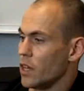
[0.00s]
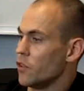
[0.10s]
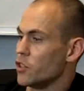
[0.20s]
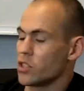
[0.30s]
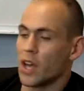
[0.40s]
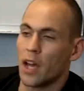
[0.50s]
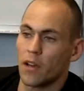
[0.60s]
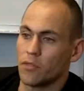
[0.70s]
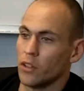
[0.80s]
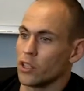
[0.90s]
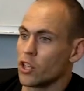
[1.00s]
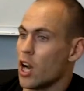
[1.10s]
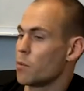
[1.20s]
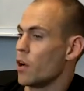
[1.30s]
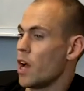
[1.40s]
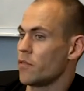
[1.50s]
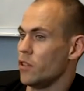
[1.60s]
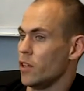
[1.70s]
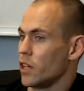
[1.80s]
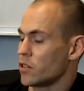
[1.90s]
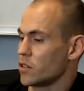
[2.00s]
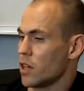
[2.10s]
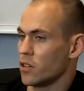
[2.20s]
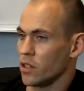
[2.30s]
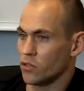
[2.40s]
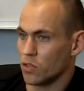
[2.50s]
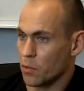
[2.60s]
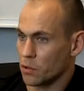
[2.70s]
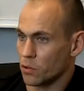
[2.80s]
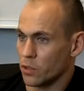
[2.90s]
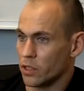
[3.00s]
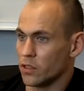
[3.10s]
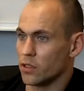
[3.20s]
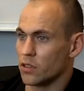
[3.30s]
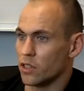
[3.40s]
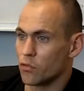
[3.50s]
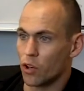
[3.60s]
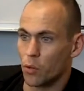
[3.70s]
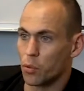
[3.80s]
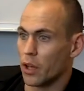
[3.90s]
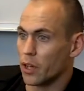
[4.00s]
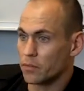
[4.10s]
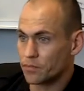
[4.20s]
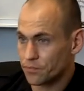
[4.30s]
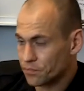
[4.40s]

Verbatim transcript: even just a half kneeling chop or a half kneeling exercise gives you an opportunity to teach frontal plane.